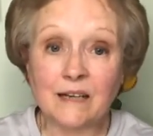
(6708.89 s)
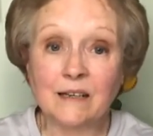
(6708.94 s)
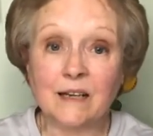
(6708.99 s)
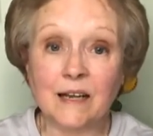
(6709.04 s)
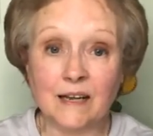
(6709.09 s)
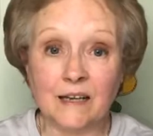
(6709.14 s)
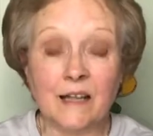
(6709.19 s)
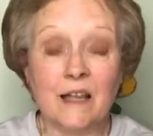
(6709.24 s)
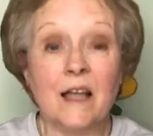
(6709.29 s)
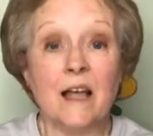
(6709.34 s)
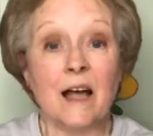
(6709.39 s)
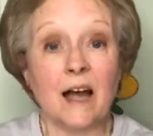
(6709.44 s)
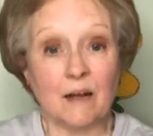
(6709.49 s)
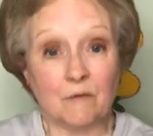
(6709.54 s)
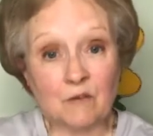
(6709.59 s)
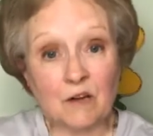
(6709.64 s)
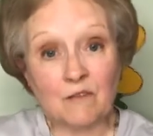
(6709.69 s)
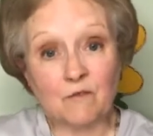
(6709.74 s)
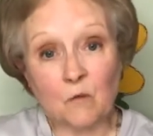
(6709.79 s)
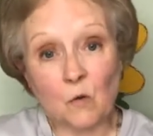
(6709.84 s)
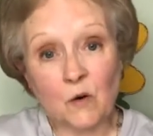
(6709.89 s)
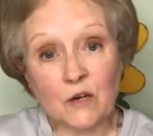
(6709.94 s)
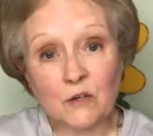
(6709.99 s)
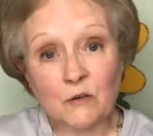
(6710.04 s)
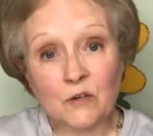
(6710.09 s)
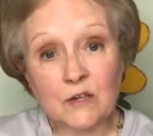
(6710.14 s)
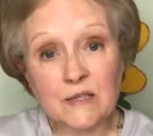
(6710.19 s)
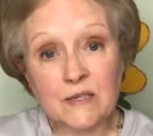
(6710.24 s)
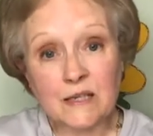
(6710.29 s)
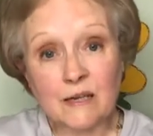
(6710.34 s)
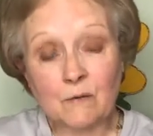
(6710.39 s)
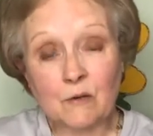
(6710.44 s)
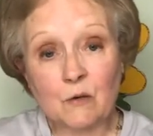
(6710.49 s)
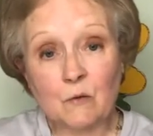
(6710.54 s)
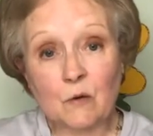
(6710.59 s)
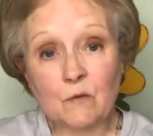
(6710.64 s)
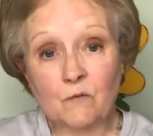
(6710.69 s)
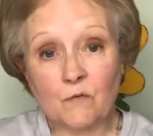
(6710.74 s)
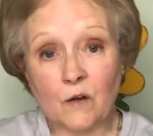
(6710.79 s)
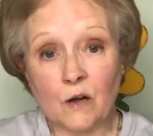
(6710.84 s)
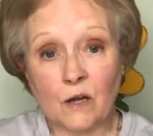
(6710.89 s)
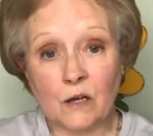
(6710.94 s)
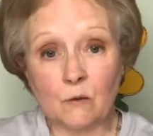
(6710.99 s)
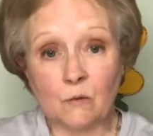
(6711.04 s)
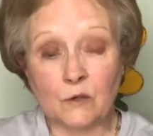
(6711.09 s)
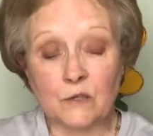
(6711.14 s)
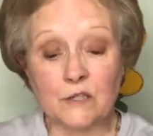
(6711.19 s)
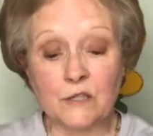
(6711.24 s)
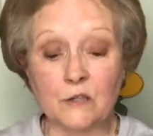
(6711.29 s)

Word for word: Like I've got 471 followers.